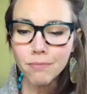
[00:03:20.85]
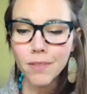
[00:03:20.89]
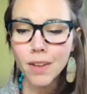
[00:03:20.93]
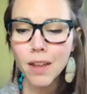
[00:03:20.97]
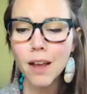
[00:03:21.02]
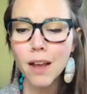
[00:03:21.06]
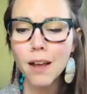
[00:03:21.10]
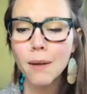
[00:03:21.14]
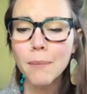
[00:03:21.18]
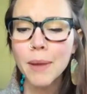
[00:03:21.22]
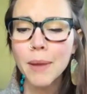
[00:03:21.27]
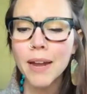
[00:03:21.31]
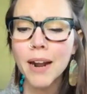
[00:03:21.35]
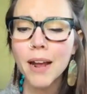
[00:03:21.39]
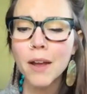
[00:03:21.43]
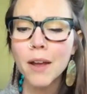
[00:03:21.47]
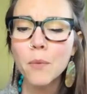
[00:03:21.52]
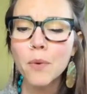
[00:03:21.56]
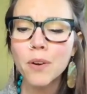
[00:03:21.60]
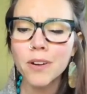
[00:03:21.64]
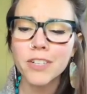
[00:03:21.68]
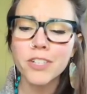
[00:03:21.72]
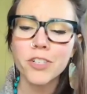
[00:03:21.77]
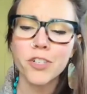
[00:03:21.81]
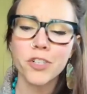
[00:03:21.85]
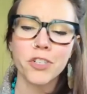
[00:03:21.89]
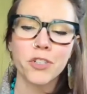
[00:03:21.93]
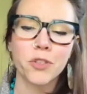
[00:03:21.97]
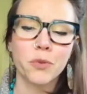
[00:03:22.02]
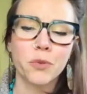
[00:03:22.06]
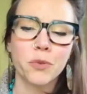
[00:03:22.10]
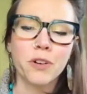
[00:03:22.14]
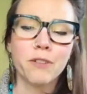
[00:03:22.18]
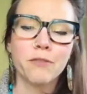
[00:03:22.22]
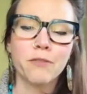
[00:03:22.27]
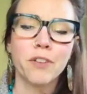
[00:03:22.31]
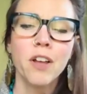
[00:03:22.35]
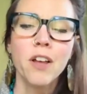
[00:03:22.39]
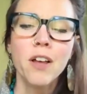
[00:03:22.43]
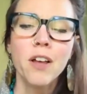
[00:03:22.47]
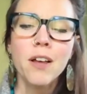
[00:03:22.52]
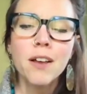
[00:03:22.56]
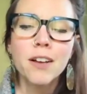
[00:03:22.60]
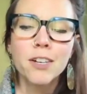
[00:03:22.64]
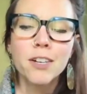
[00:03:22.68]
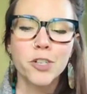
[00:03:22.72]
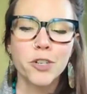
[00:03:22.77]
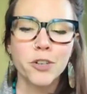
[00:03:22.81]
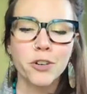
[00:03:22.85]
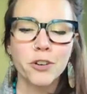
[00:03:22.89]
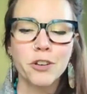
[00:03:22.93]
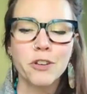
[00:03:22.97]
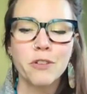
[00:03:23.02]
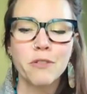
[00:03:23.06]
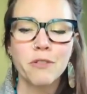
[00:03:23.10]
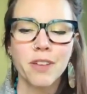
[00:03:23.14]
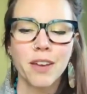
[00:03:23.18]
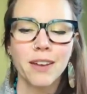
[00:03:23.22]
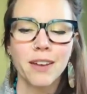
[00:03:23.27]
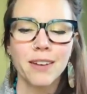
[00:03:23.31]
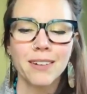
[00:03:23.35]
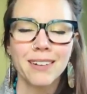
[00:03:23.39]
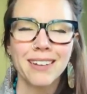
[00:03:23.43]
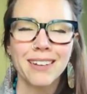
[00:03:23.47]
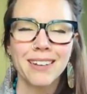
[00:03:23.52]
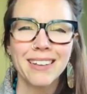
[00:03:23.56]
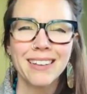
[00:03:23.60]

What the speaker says: And I want to just sort of assure you that